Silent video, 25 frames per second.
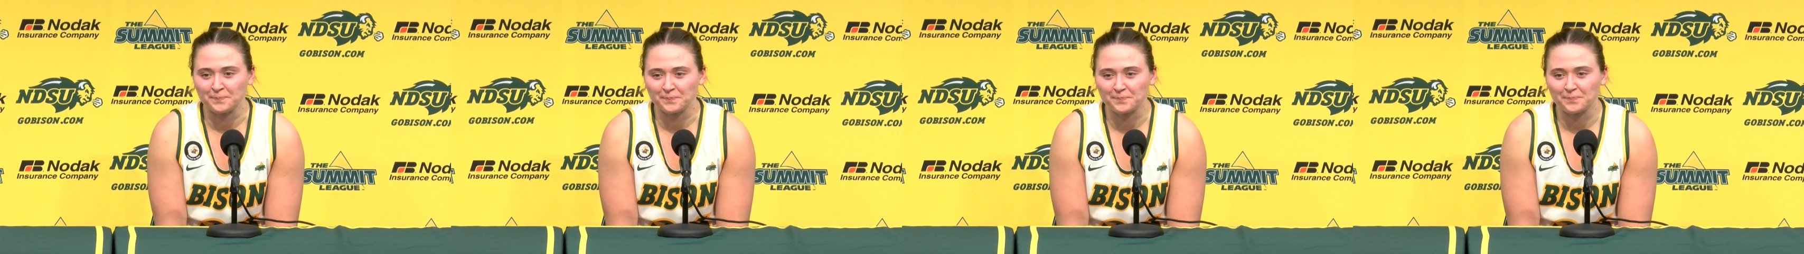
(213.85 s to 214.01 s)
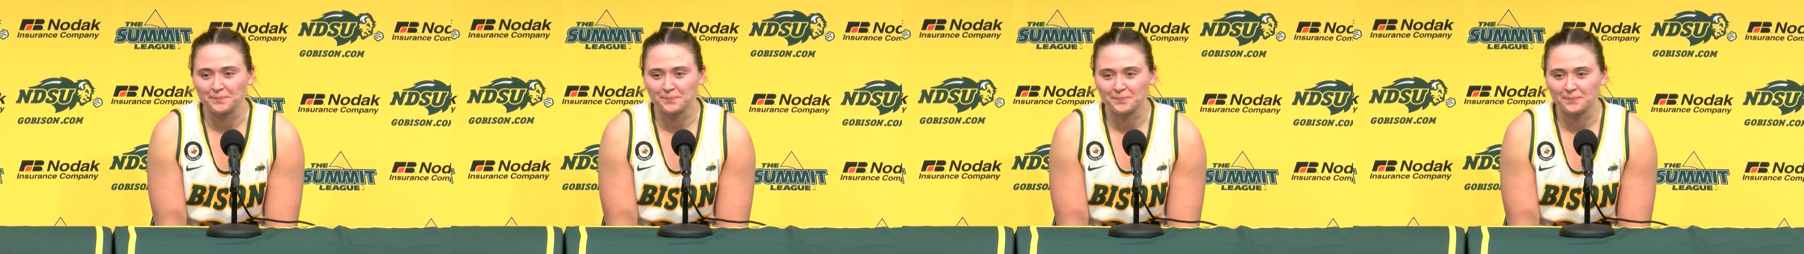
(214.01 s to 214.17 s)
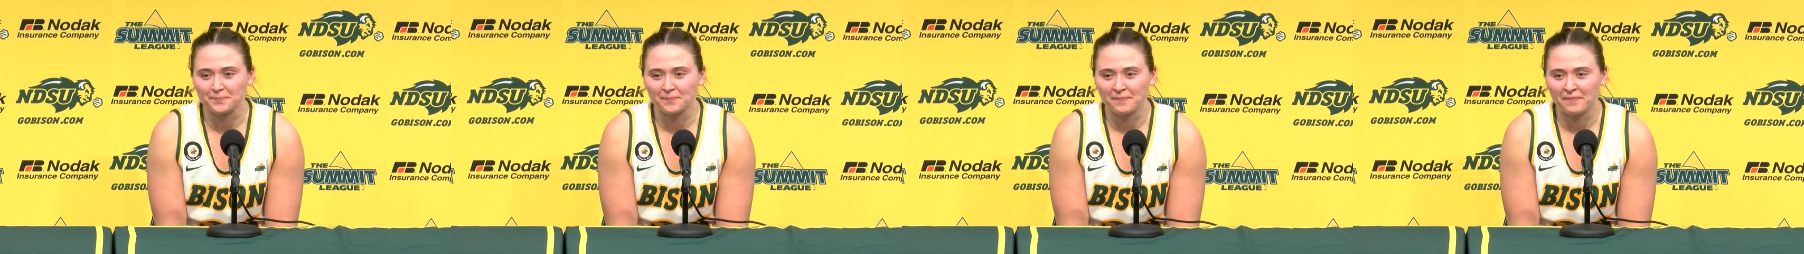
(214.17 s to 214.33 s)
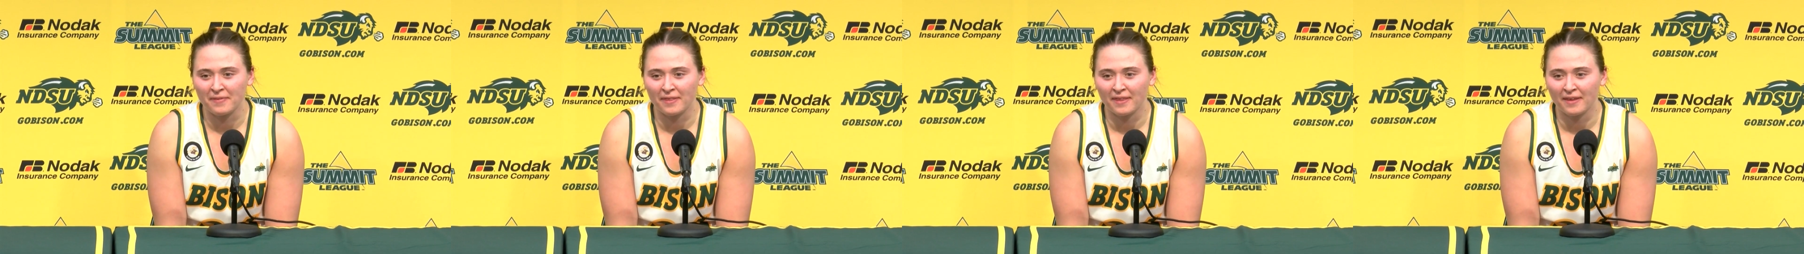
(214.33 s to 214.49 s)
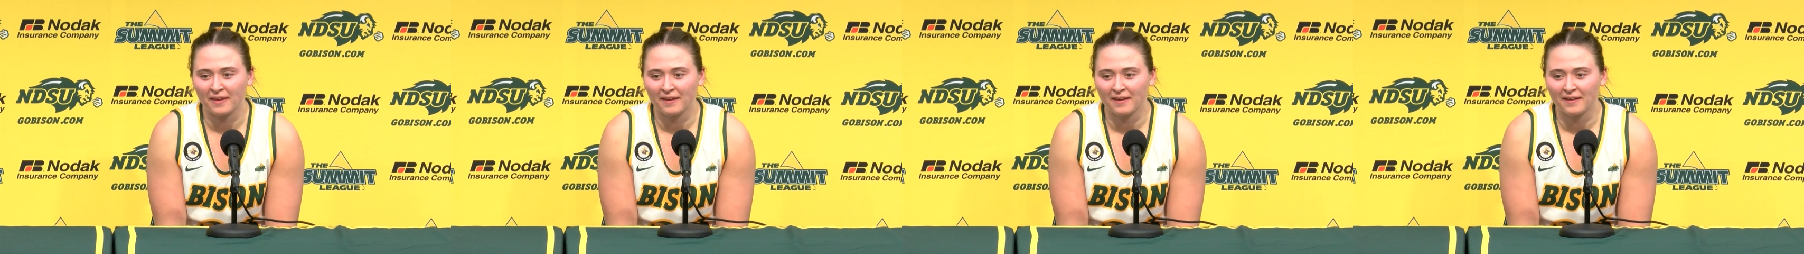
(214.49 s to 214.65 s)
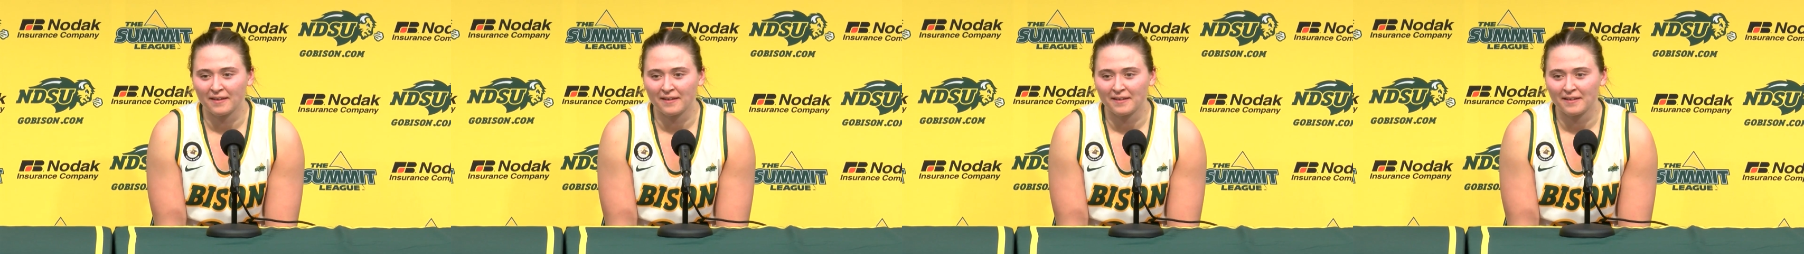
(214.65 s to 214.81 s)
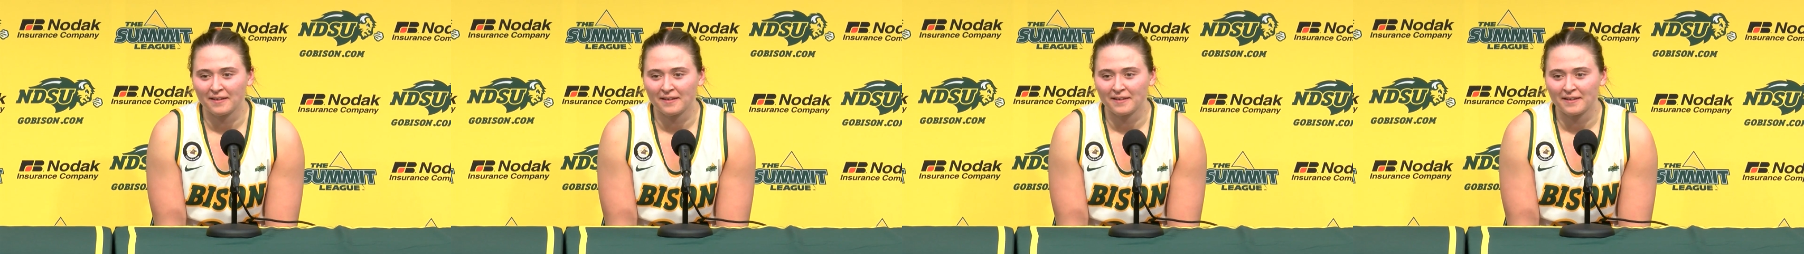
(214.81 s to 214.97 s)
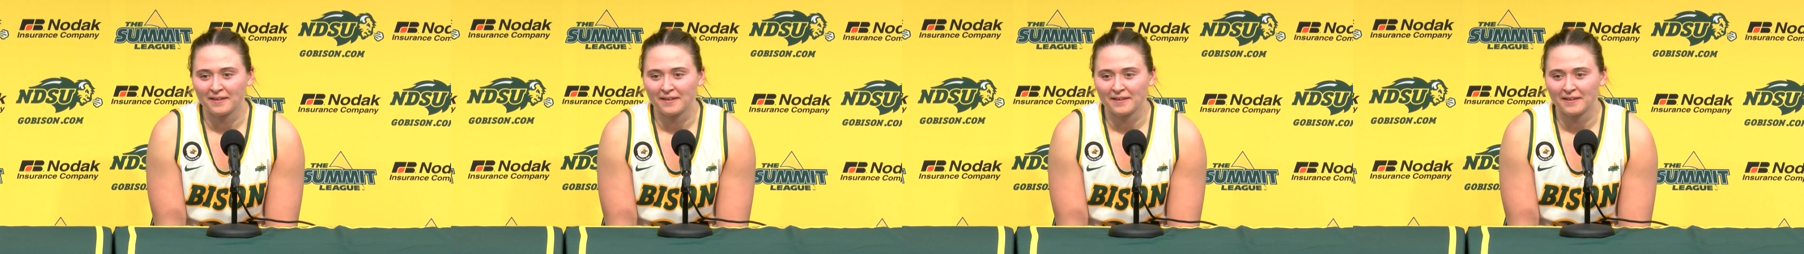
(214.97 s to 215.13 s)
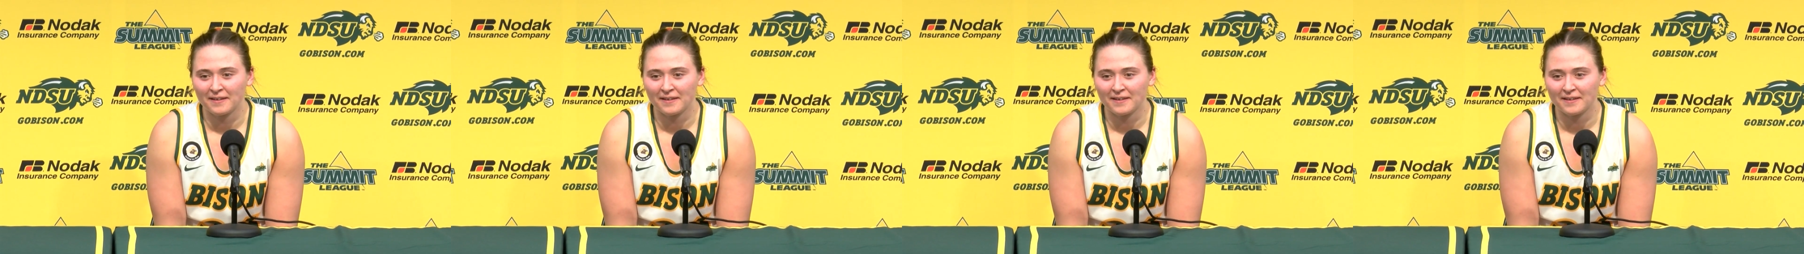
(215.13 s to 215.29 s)

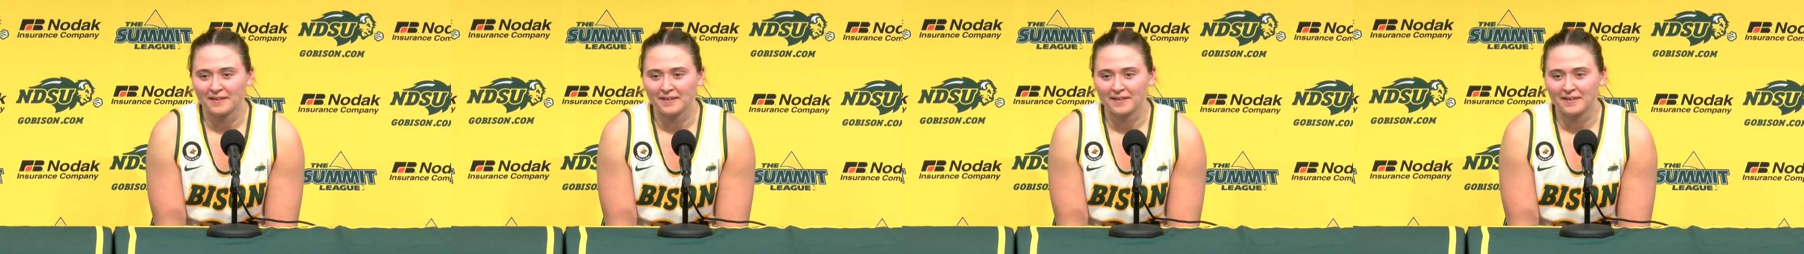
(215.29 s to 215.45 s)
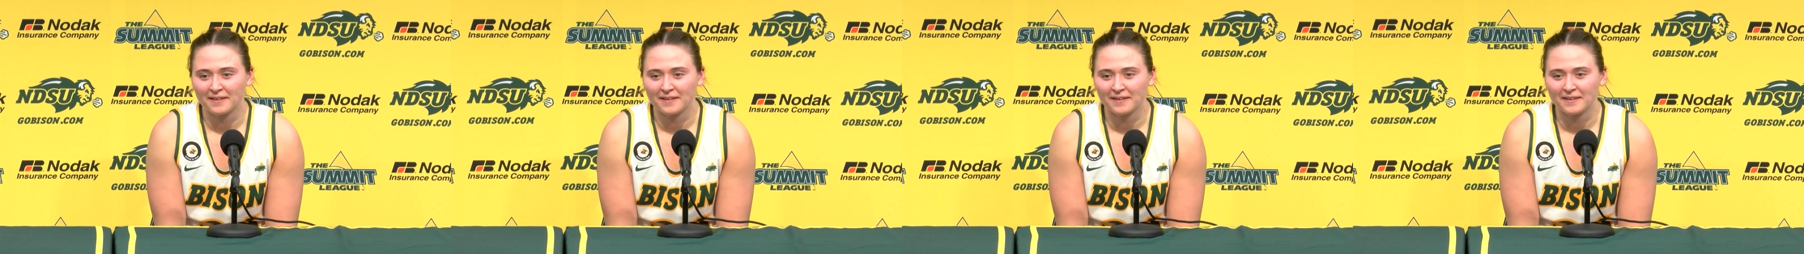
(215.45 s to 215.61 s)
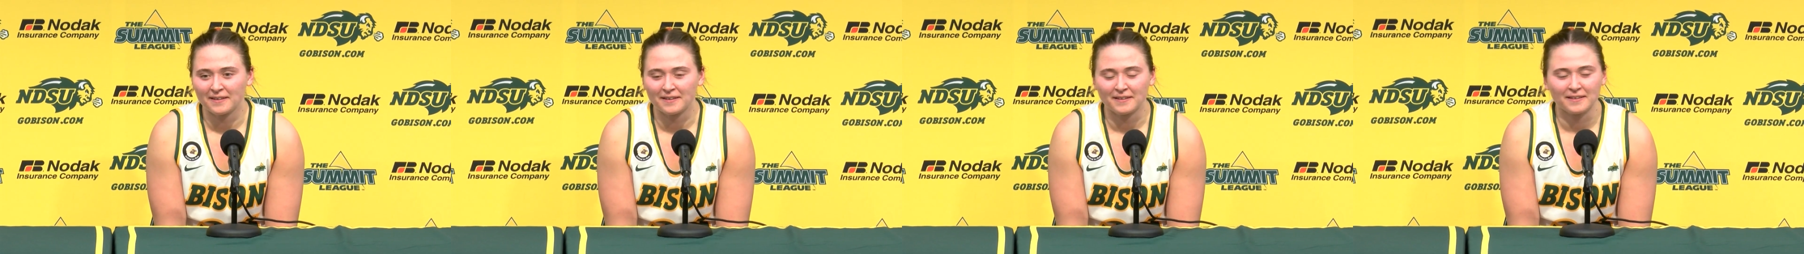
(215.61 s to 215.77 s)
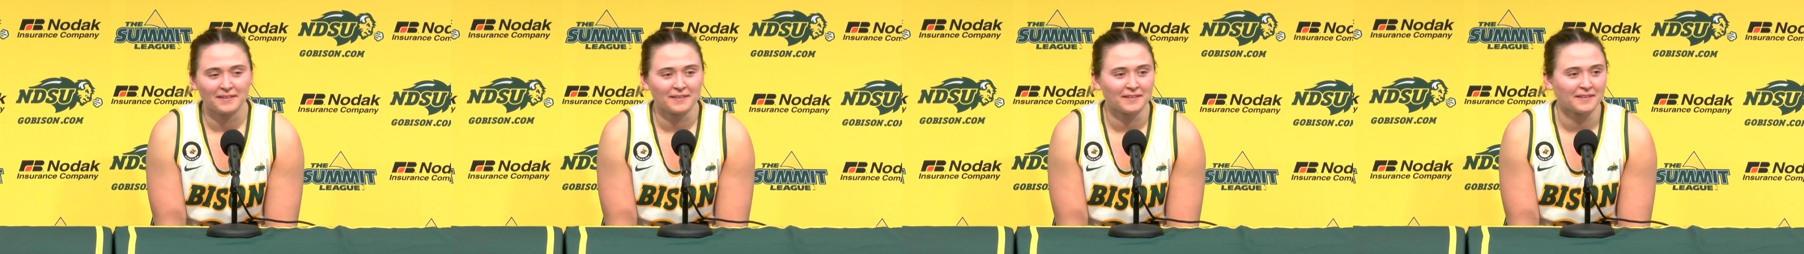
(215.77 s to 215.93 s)
Nothing is said.